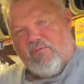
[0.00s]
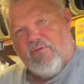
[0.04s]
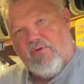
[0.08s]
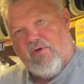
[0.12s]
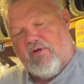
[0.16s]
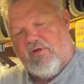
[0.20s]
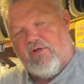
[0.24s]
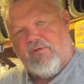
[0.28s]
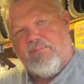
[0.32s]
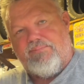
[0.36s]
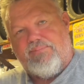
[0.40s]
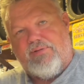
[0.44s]

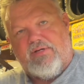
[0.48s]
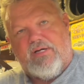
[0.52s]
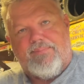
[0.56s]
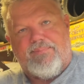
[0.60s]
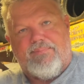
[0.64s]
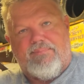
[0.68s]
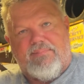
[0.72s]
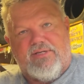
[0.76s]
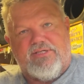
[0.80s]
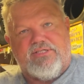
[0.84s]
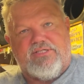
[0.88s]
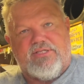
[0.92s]
want to put up
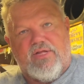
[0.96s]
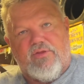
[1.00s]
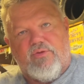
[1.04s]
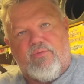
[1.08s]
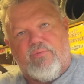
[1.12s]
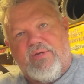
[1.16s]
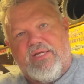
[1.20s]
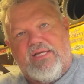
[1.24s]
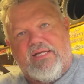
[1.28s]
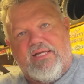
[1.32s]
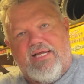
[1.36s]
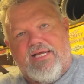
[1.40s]
a bunch of other
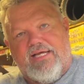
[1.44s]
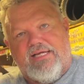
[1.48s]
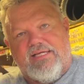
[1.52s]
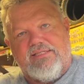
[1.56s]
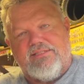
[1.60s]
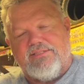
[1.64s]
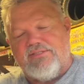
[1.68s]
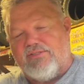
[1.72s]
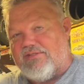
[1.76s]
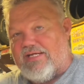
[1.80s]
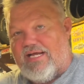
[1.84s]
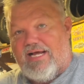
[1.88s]
relays,
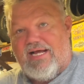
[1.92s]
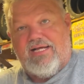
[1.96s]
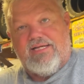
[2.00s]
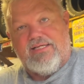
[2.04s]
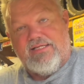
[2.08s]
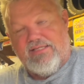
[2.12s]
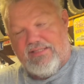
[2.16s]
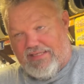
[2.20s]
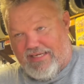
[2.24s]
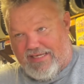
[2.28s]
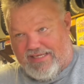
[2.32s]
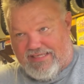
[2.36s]
because I,
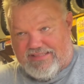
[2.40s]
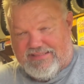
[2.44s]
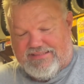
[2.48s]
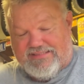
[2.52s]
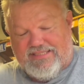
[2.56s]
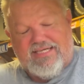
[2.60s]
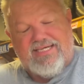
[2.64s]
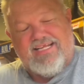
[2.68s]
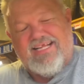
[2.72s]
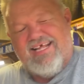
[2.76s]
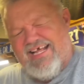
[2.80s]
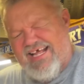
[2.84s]
like I
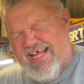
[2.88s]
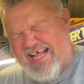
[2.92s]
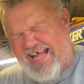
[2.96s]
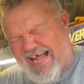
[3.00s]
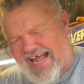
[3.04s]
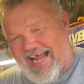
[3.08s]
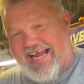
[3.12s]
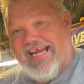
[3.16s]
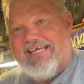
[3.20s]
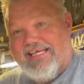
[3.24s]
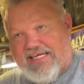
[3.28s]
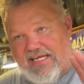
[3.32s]
said,
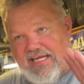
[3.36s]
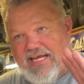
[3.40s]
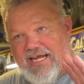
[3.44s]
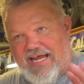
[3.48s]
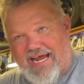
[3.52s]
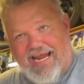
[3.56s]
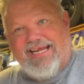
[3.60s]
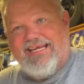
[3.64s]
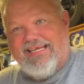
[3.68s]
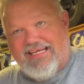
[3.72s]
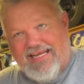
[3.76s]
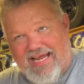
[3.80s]
hate
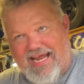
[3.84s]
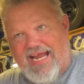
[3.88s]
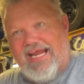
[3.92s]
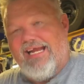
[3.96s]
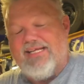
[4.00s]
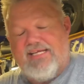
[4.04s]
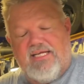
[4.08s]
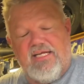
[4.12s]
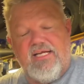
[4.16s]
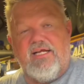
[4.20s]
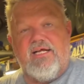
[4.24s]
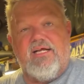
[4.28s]

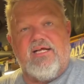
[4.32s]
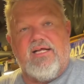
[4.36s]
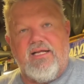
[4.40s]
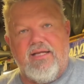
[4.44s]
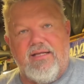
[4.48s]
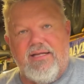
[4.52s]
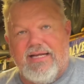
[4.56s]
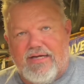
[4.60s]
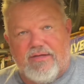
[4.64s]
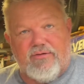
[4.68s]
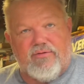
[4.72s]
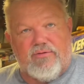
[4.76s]

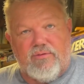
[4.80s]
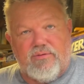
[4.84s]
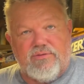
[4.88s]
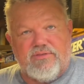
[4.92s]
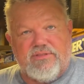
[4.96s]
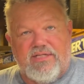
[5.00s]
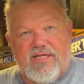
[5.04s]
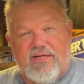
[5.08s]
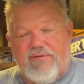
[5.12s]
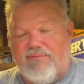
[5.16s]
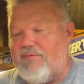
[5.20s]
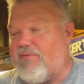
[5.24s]
electrical
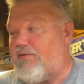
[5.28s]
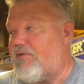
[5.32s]
stuff.